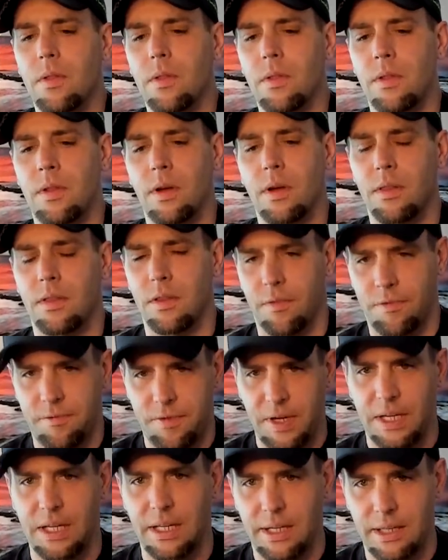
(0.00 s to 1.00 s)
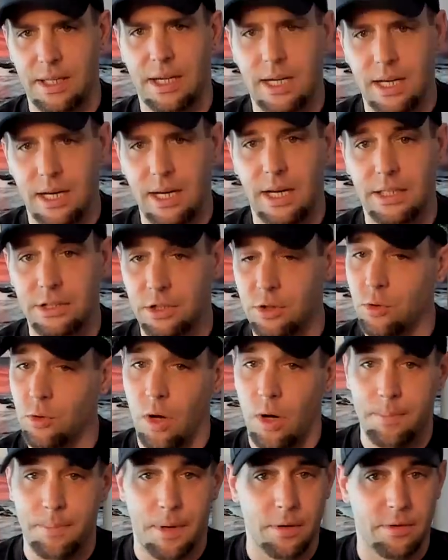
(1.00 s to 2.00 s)
the feeling of the connection, you
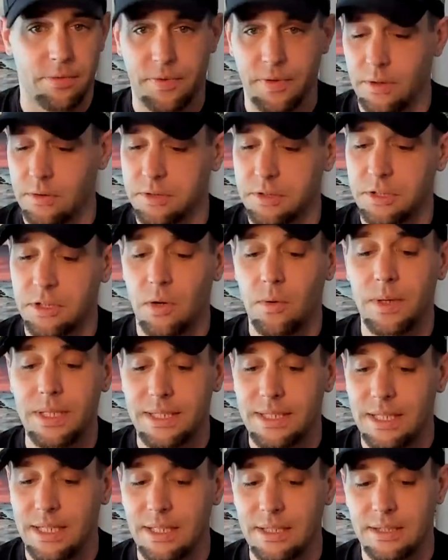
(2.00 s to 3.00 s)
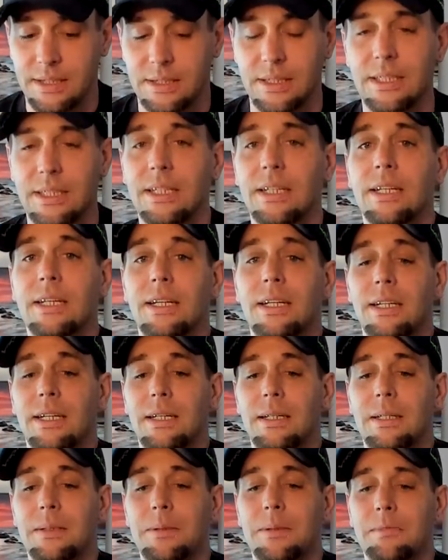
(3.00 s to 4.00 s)
all both feel so intensely,
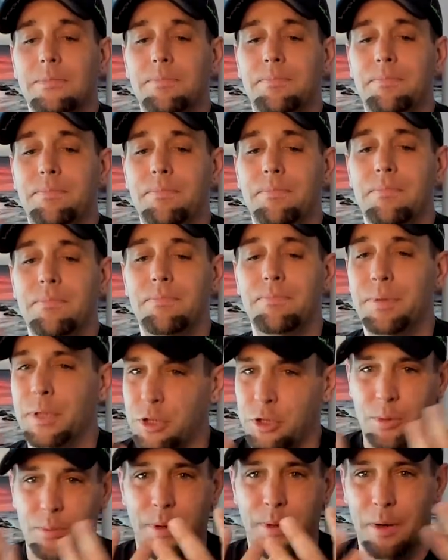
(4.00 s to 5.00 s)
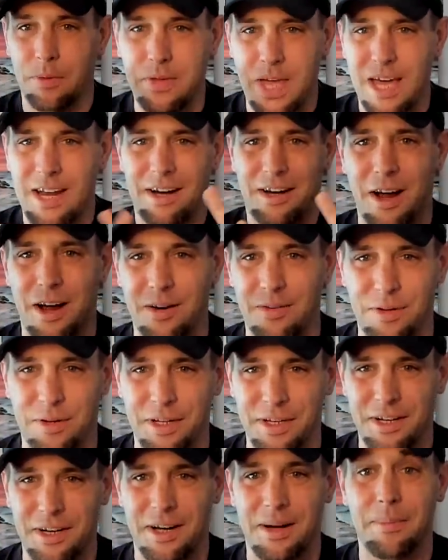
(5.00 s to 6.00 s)
but you're both kind of covering
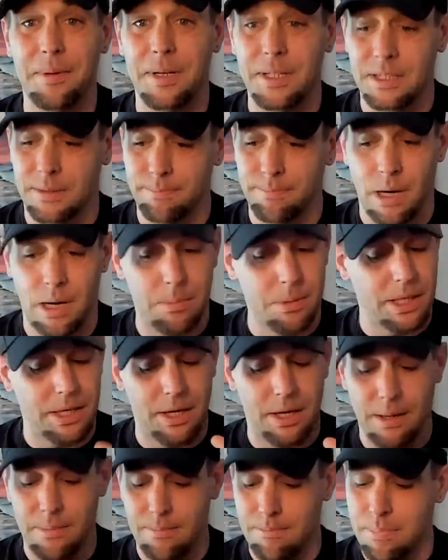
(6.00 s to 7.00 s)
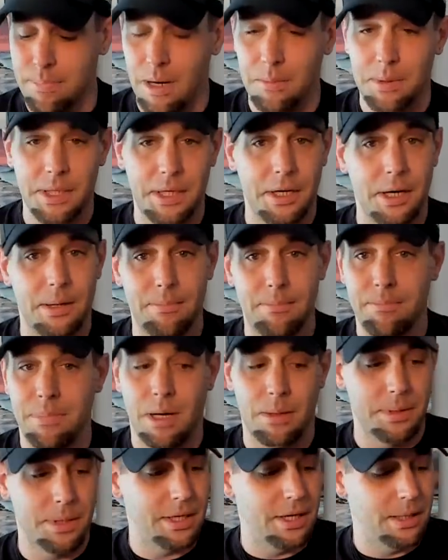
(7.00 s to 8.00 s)
it up, and it's bubbling
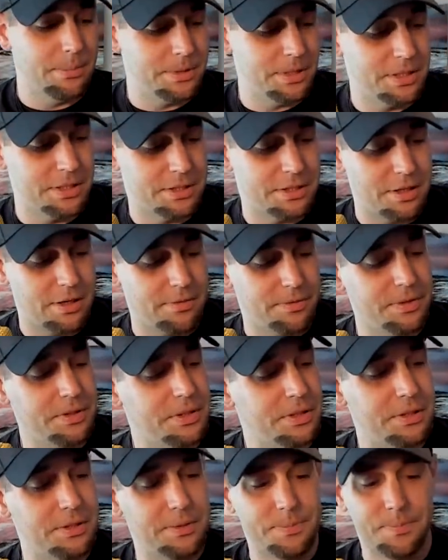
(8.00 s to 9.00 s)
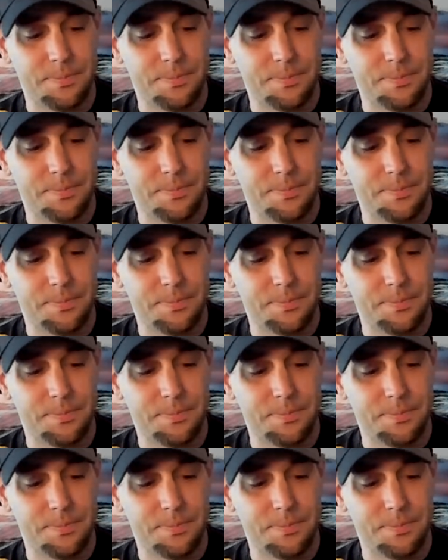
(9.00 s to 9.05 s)
up to the surface.